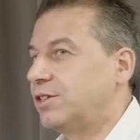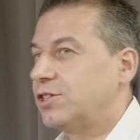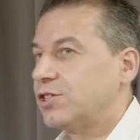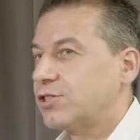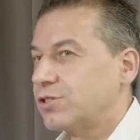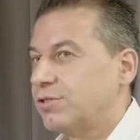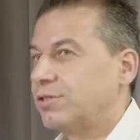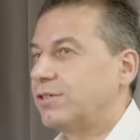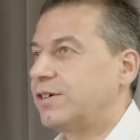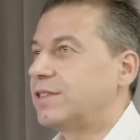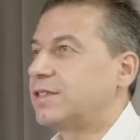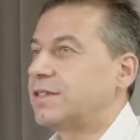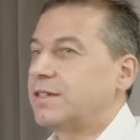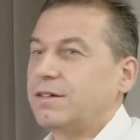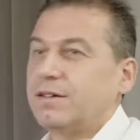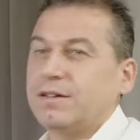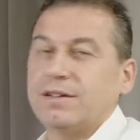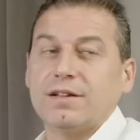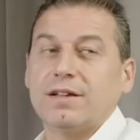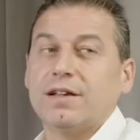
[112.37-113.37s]
So
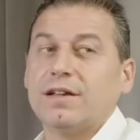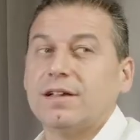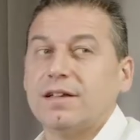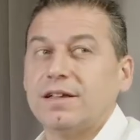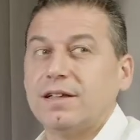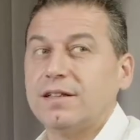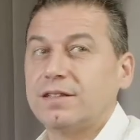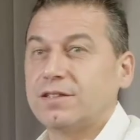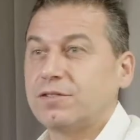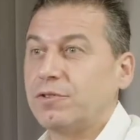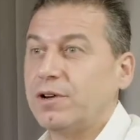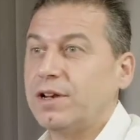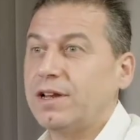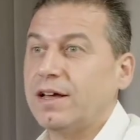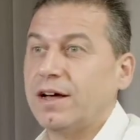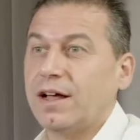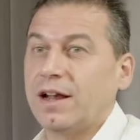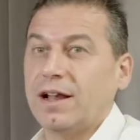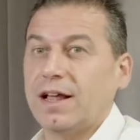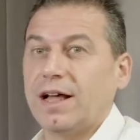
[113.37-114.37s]
it really
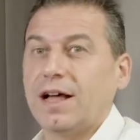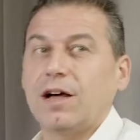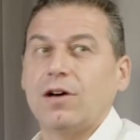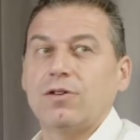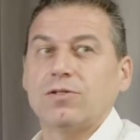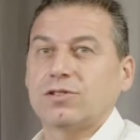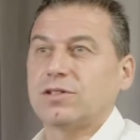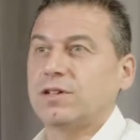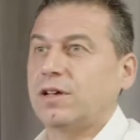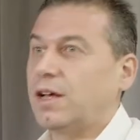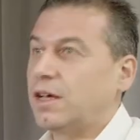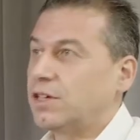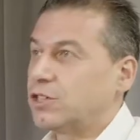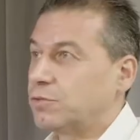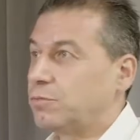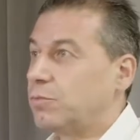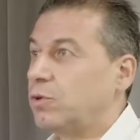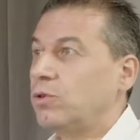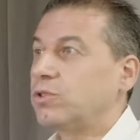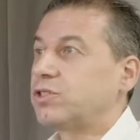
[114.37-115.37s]
allows a
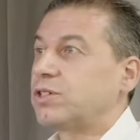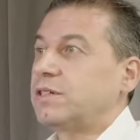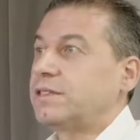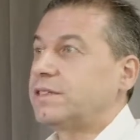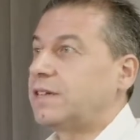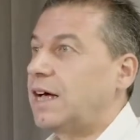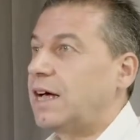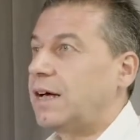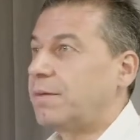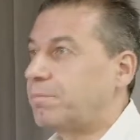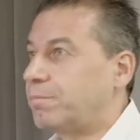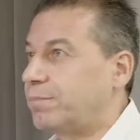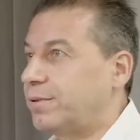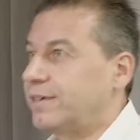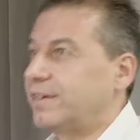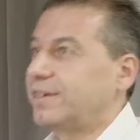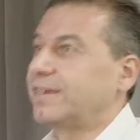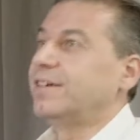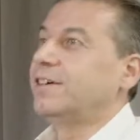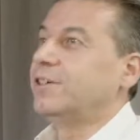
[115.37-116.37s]
small setup
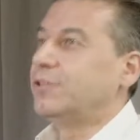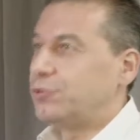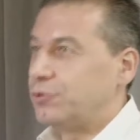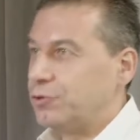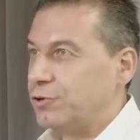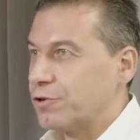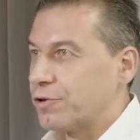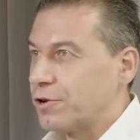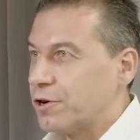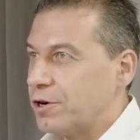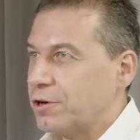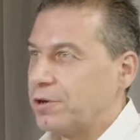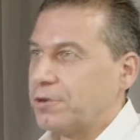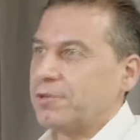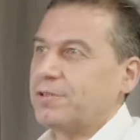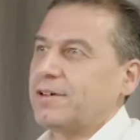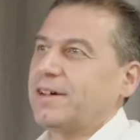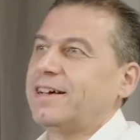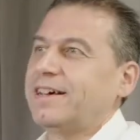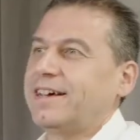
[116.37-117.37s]
to
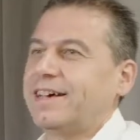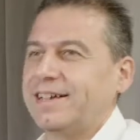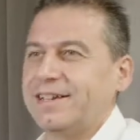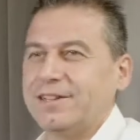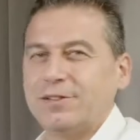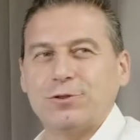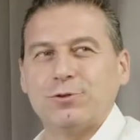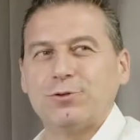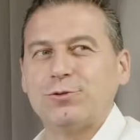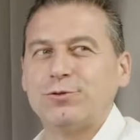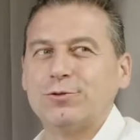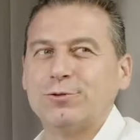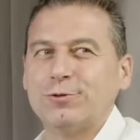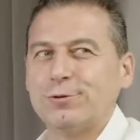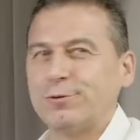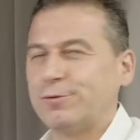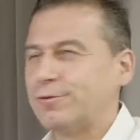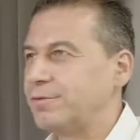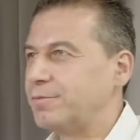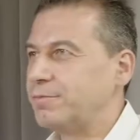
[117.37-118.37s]
grow and
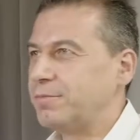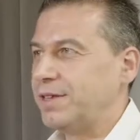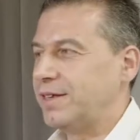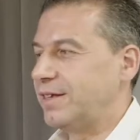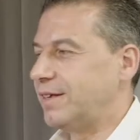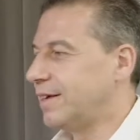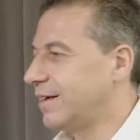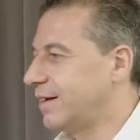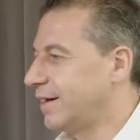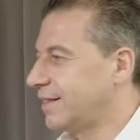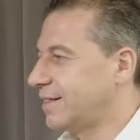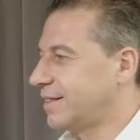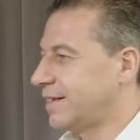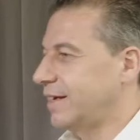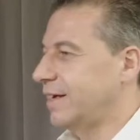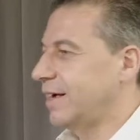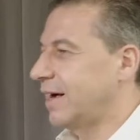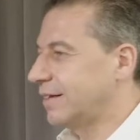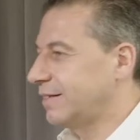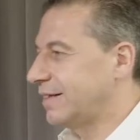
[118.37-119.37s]
to be, let's
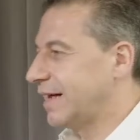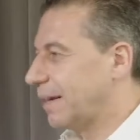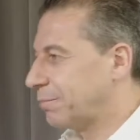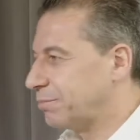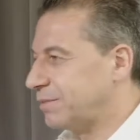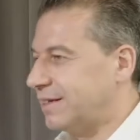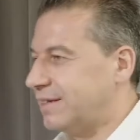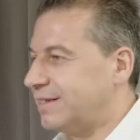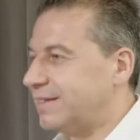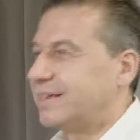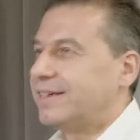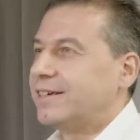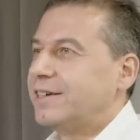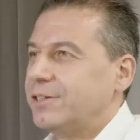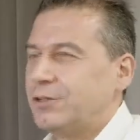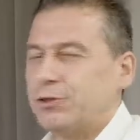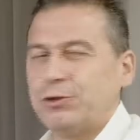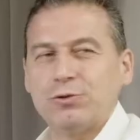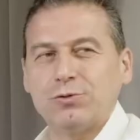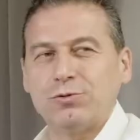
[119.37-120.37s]
say, adapted
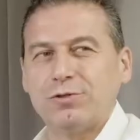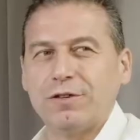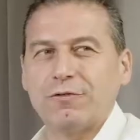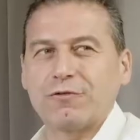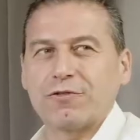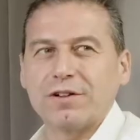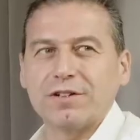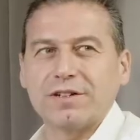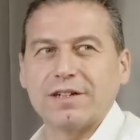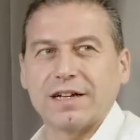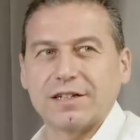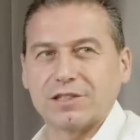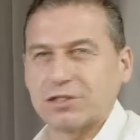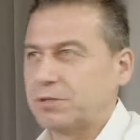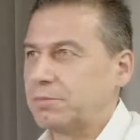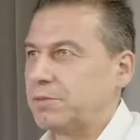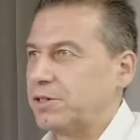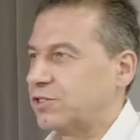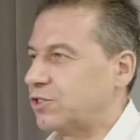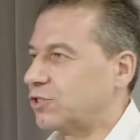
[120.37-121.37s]
to different
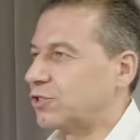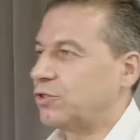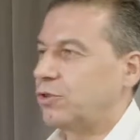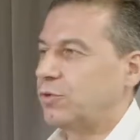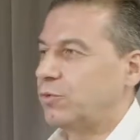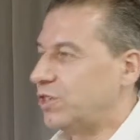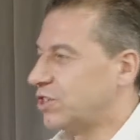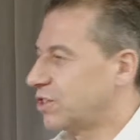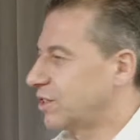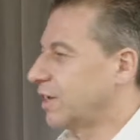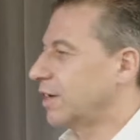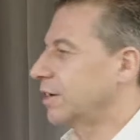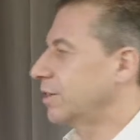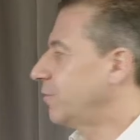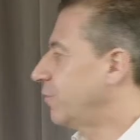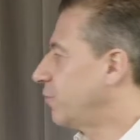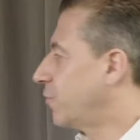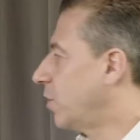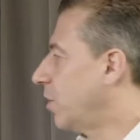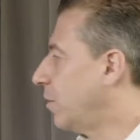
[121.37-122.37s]
customers. So we start
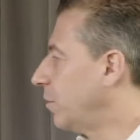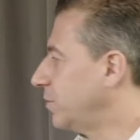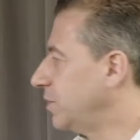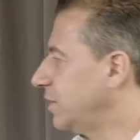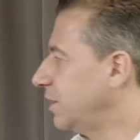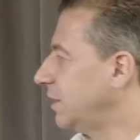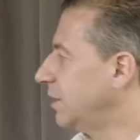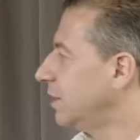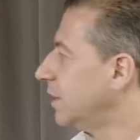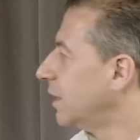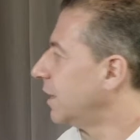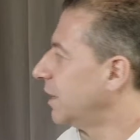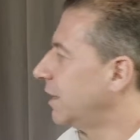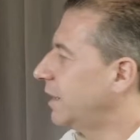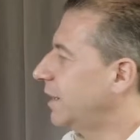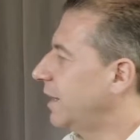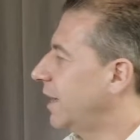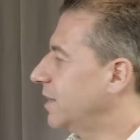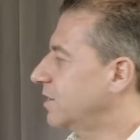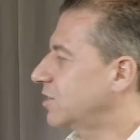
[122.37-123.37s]
from the,
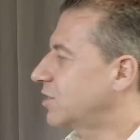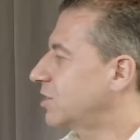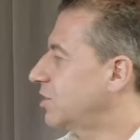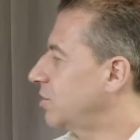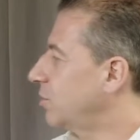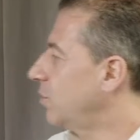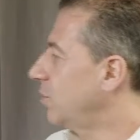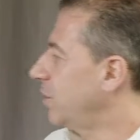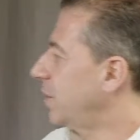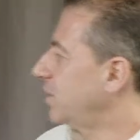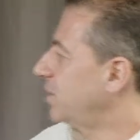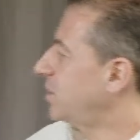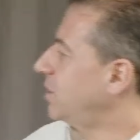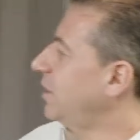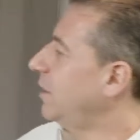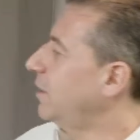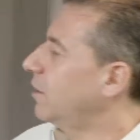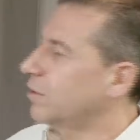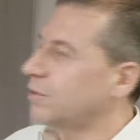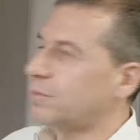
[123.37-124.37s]
as
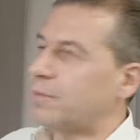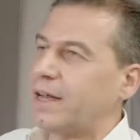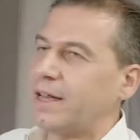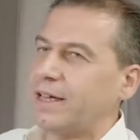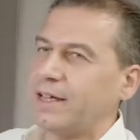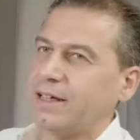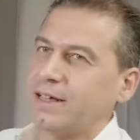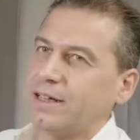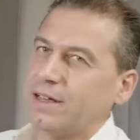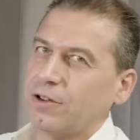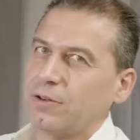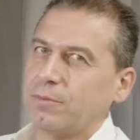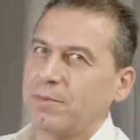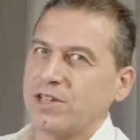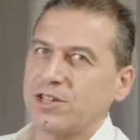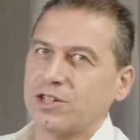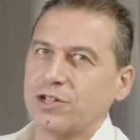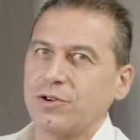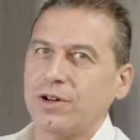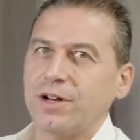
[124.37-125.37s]
seen on my
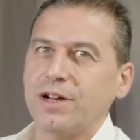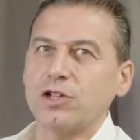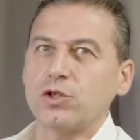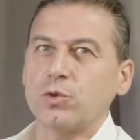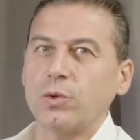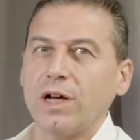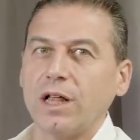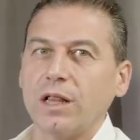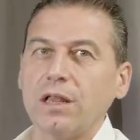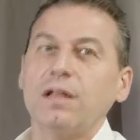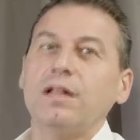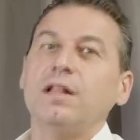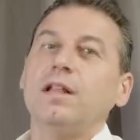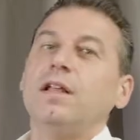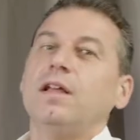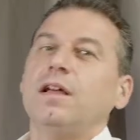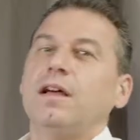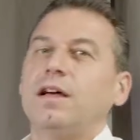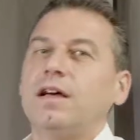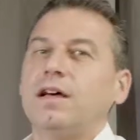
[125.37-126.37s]
screen as well,
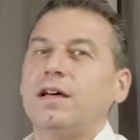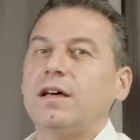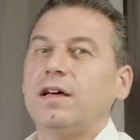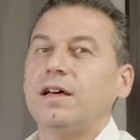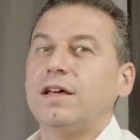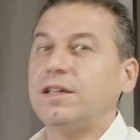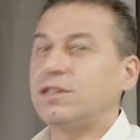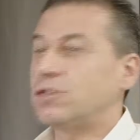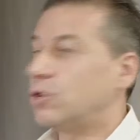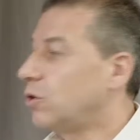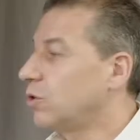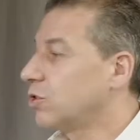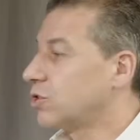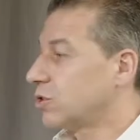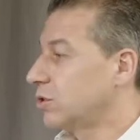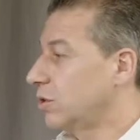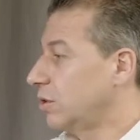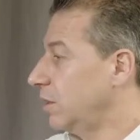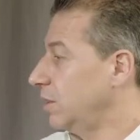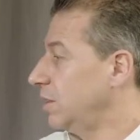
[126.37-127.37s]
it
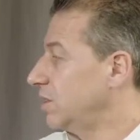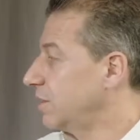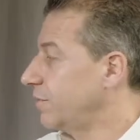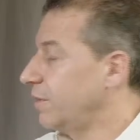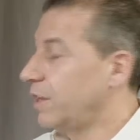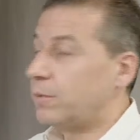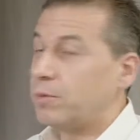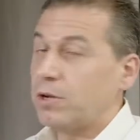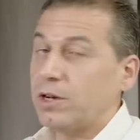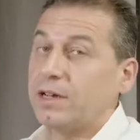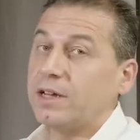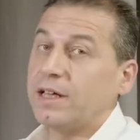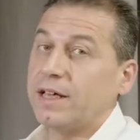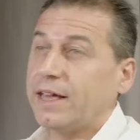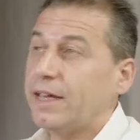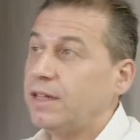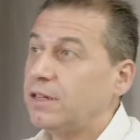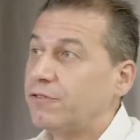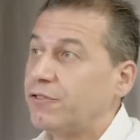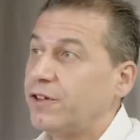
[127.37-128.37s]
also is available in
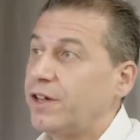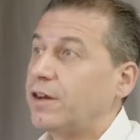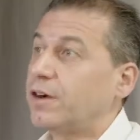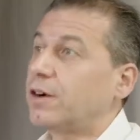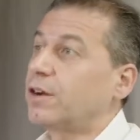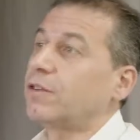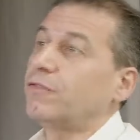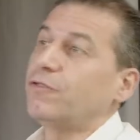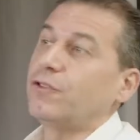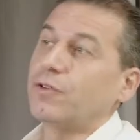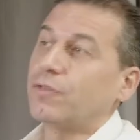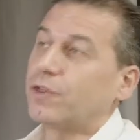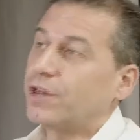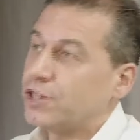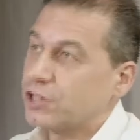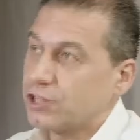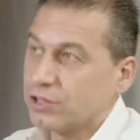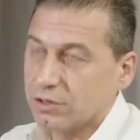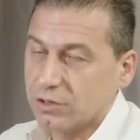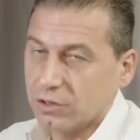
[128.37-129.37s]
8 fader
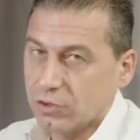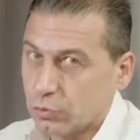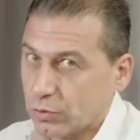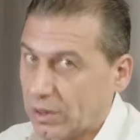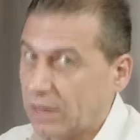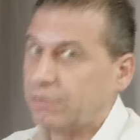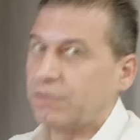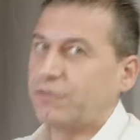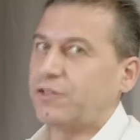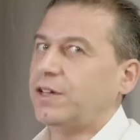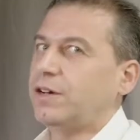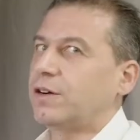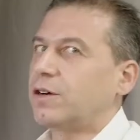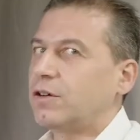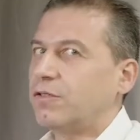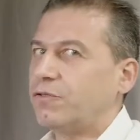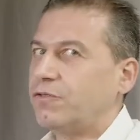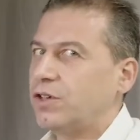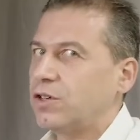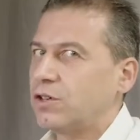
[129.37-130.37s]
configuration, 12 fader
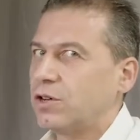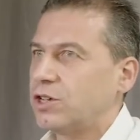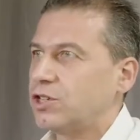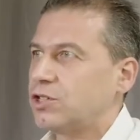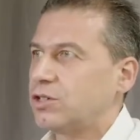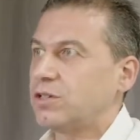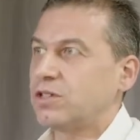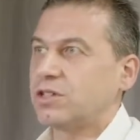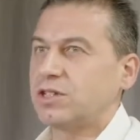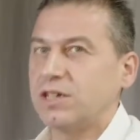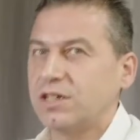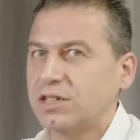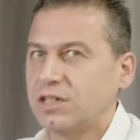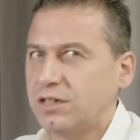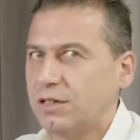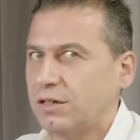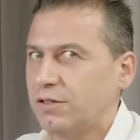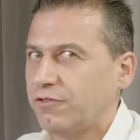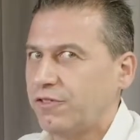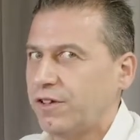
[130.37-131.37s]
configuration,
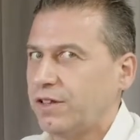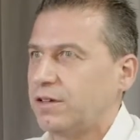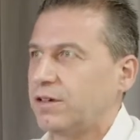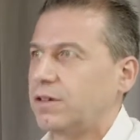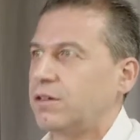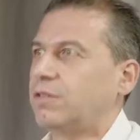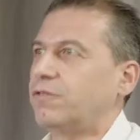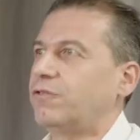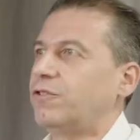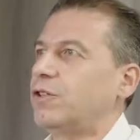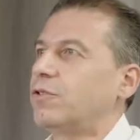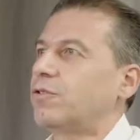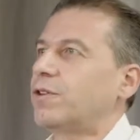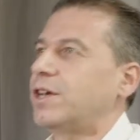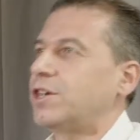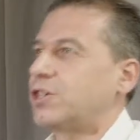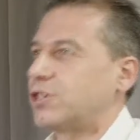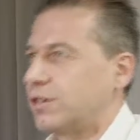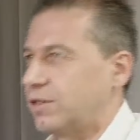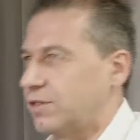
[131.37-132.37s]
16 fader
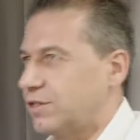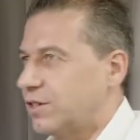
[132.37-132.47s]
configurations.